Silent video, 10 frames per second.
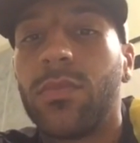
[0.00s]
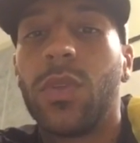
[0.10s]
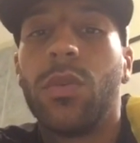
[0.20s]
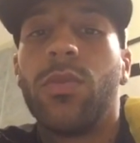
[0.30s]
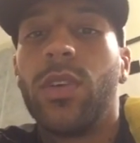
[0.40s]

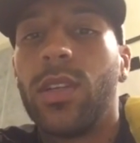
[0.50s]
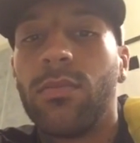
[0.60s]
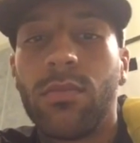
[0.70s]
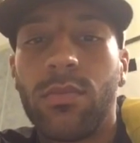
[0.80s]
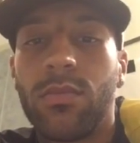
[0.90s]
Normal,
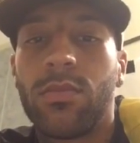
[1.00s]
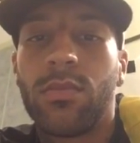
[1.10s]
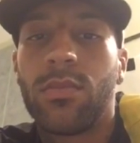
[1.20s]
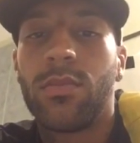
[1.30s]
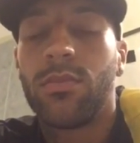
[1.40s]
isn't
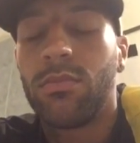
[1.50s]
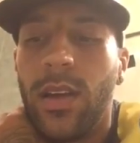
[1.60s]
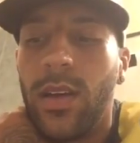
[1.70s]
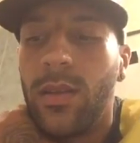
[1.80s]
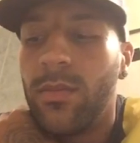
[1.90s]

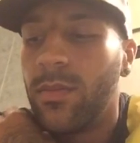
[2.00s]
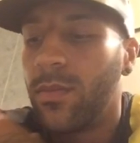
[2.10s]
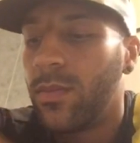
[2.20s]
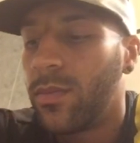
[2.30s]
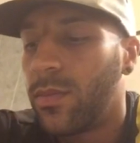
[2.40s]

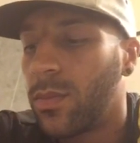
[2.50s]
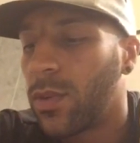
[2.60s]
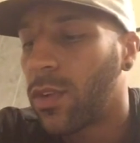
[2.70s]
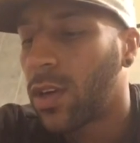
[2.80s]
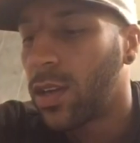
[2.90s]
it?
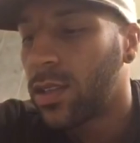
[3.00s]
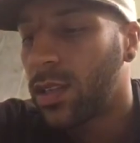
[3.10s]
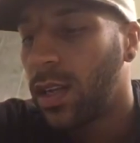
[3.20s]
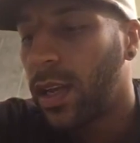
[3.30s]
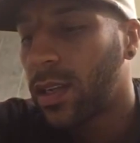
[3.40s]
With regards
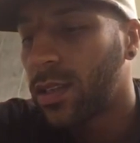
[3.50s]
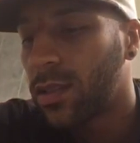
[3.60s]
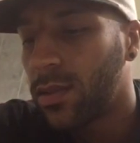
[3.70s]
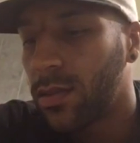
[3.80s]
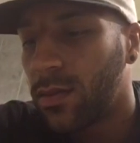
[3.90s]
to
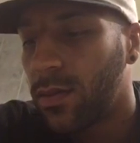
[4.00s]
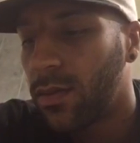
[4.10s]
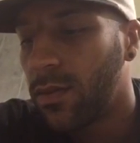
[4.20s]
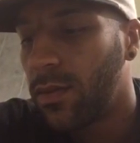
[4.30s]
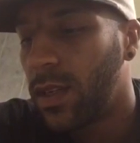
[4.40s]
Lex's
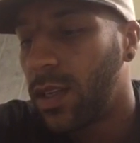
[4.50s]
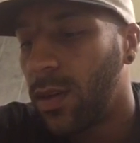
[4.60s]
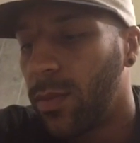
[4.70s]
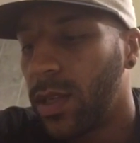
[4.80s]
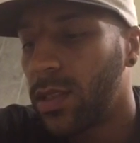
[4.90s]

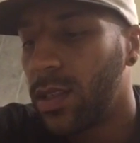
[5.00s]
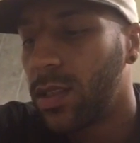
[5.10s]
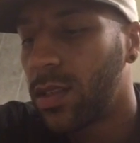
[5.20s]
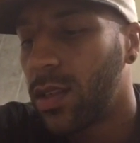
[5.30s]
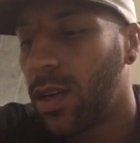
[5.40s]
video
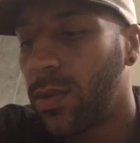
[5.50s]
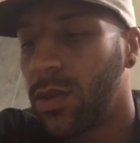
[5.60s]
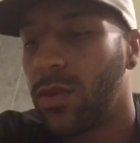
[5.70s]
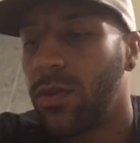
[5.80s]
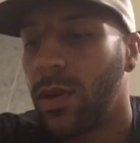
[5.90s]
message that I
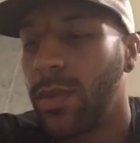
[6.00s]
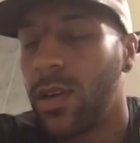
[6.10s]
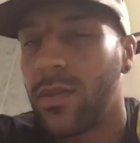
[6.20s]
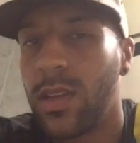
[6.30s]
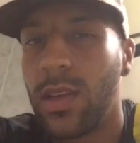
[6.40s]
want to do for her
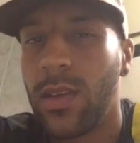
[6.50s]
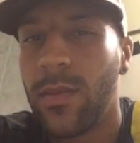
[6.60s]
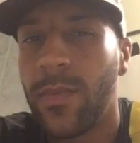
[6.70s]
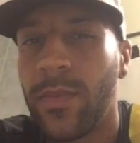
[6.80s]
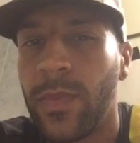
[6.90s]
birthday,
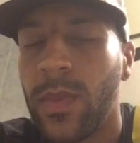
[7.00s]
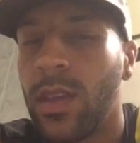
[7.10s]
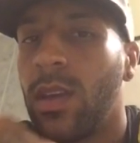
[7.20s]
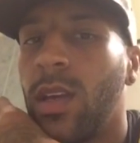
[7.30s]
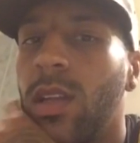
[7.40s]

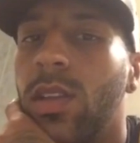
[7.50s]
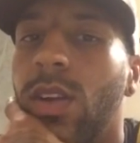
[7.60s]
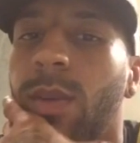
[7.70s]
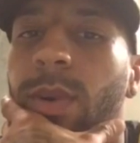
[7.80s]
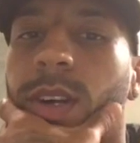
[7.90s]
the
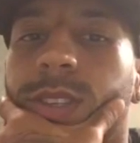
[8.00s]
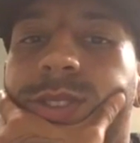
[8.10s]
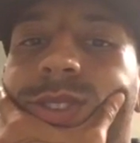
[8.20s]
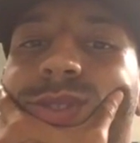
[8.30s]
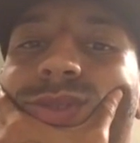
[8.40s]
only
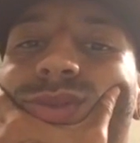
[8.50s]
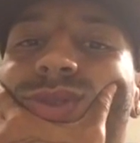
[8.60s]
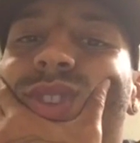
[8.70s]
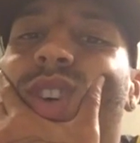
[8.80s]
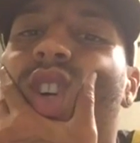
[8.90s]

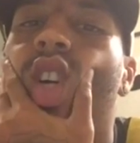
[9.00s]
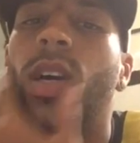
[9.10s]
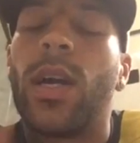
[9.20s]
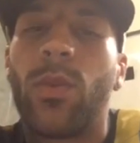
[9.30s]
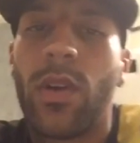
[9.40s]
person
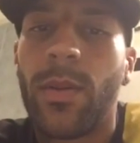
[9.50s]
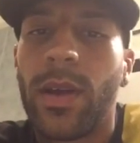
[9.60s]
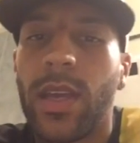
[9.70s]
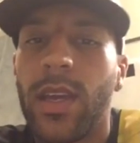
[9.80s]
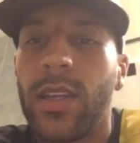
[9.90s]
I'm worried
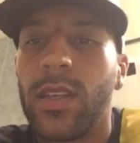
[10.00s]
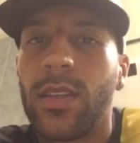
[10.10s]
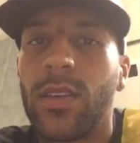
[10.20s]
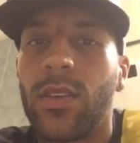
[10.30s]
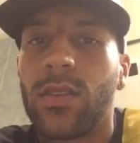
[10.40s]
about
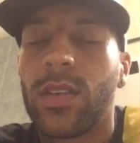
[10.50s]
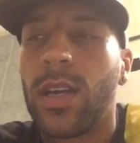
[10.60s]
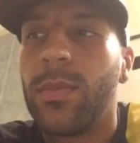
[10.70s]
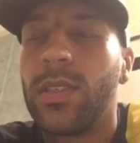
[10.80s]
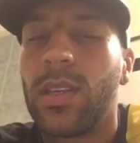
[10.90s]
getting on
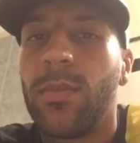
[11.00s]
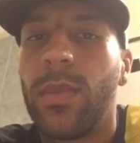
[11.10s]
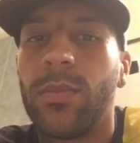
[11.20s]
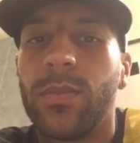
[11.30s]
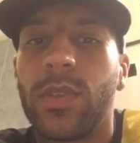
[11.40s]
time is her
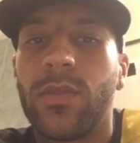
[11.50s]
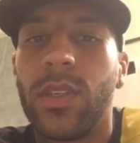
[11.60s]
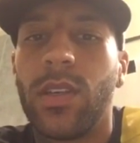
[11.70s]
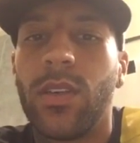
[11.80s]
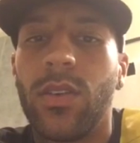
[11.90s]
mum's
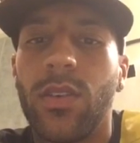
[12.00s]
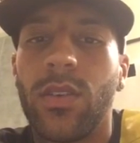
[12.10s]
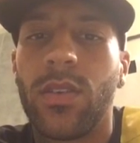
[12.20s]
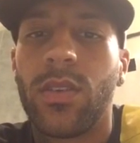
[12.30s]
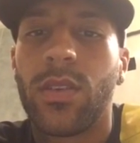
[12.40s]
video,
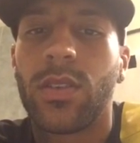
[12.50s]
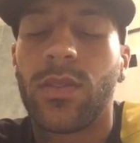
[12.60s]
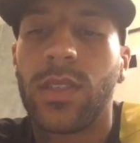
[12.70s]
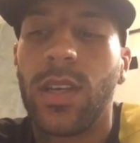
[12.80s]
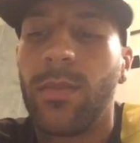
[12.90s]
because
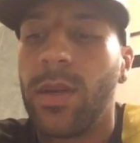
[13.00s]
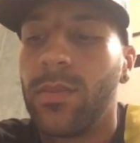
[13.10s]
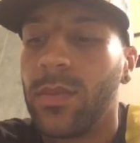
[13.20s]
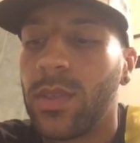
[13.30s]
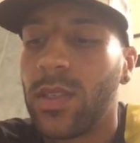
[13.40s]
obviously her
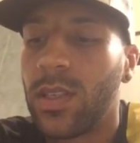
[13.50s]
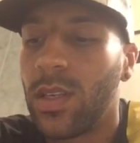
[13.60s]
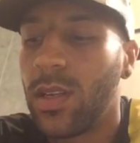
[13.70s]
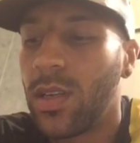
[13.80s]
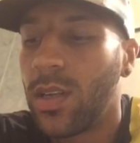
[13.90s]
mum's
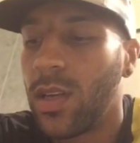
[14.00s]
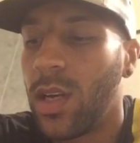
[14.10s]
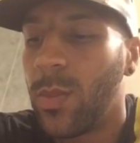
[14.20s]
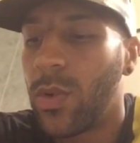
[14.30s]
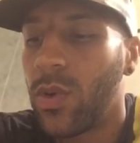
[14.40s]

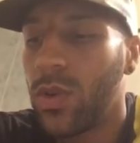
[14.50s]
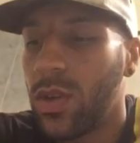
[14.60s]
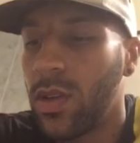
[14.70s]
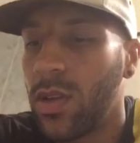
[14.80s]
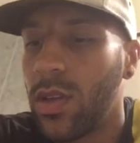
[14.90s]
abroad.